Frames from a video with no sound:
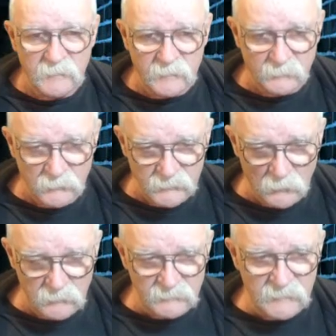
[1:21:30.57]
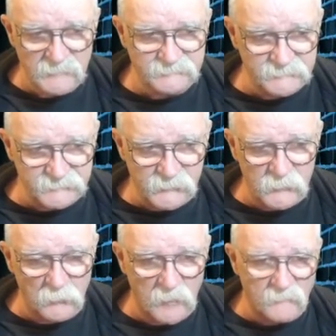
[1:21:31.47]
And we organized this
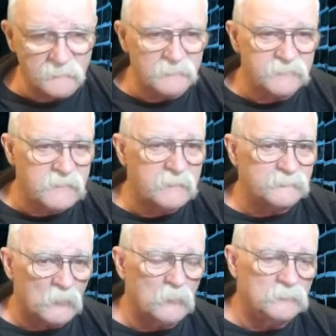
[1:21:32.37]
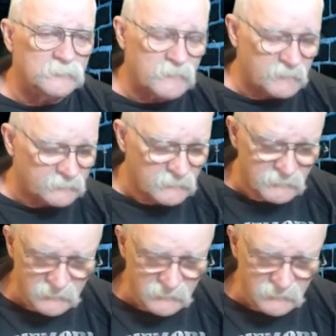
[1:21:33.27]
thing where everybody came to Olean.